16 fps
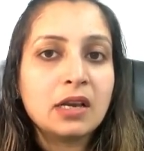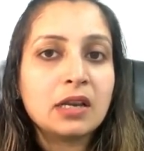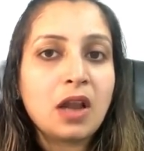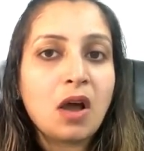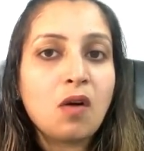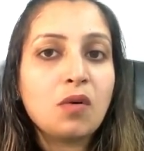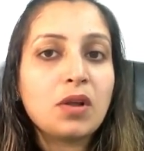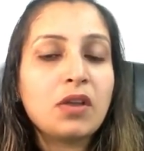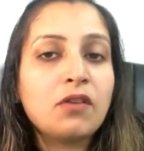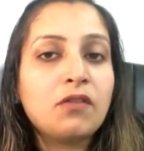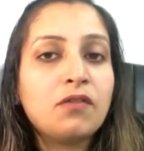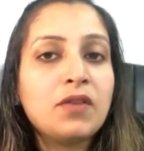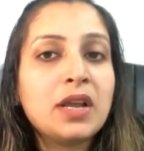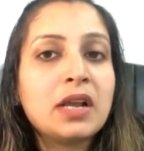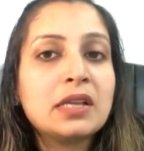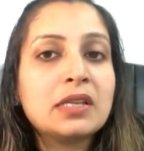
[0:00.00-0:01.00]
Now, if
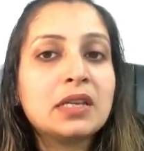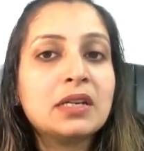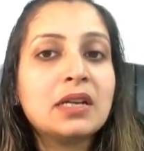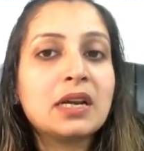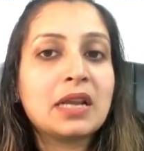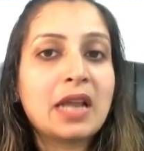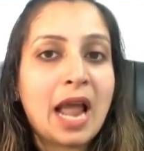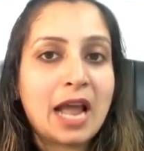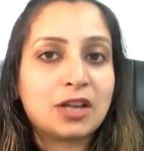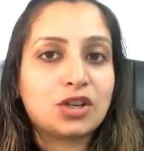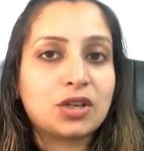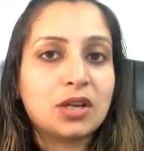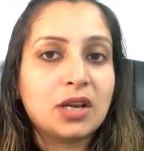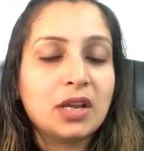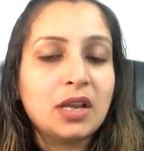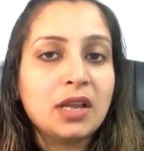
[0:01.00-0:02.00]
we consider
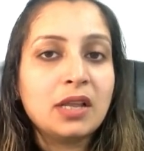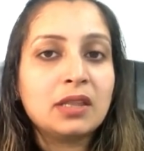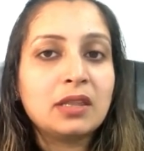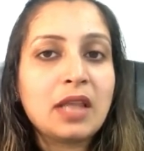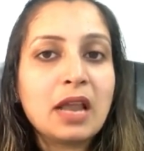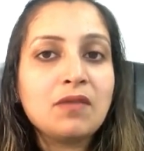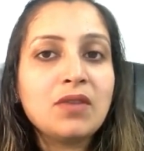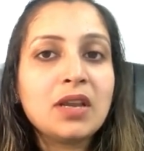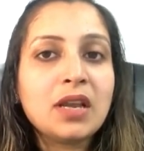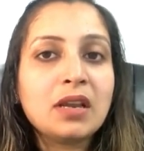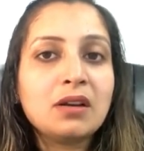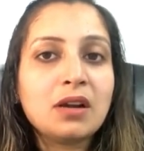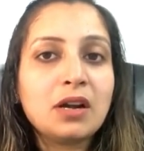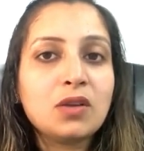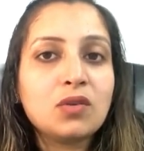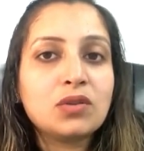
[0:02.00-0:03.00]
cache, then we can
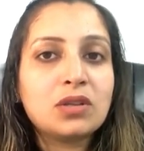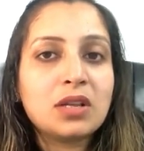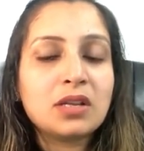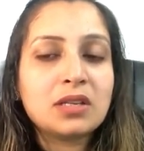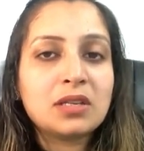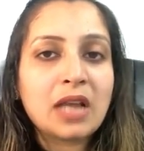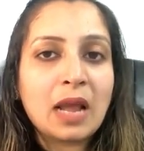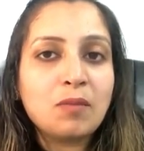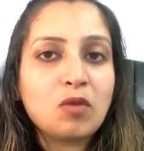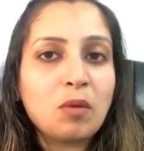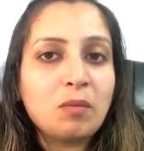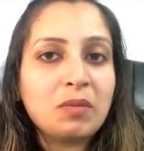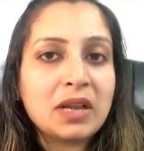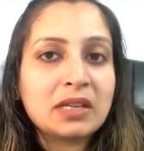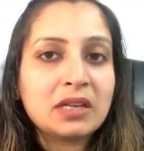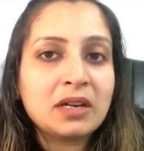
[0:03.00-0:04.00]
reduce this time
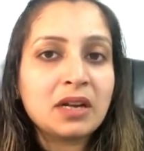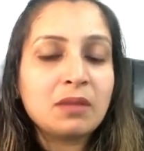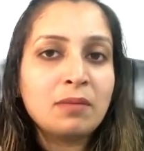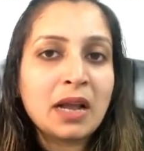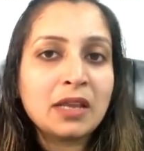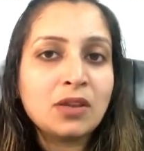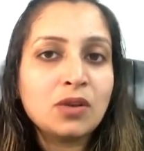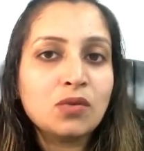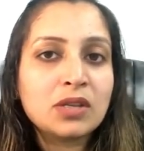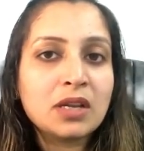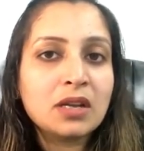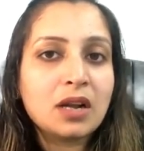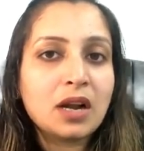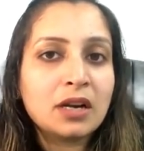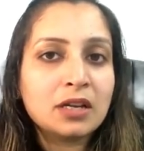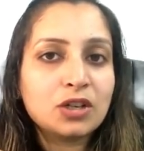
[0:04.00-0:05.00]
complexity by
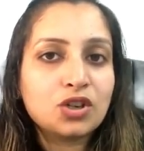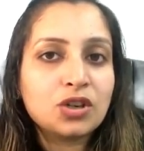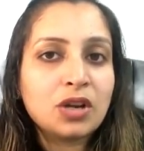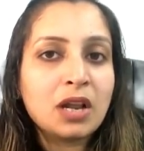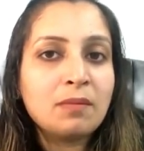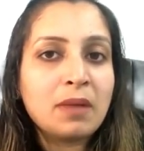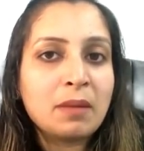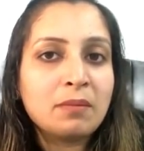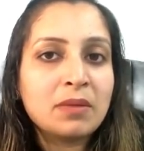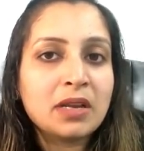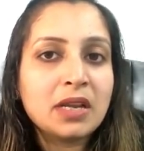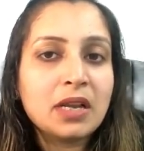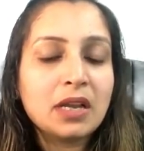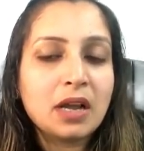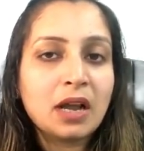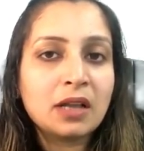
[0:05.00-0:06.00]
using additional
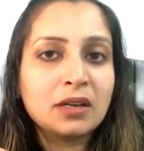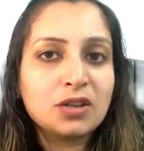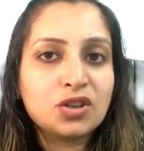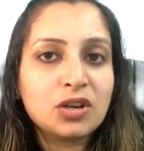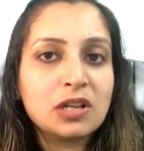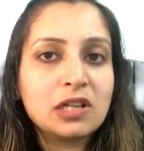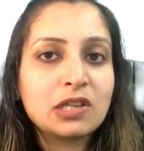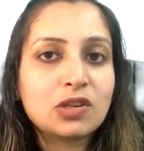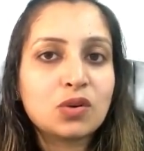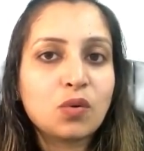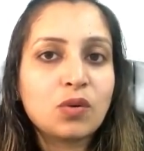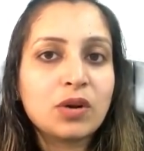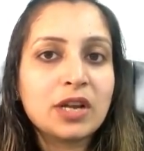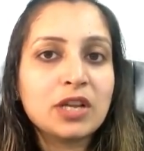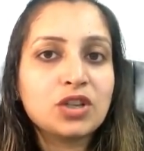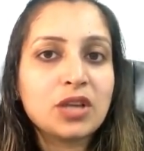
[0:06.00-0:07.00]
memory, additional
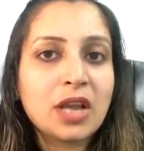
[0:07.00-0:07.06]
storage,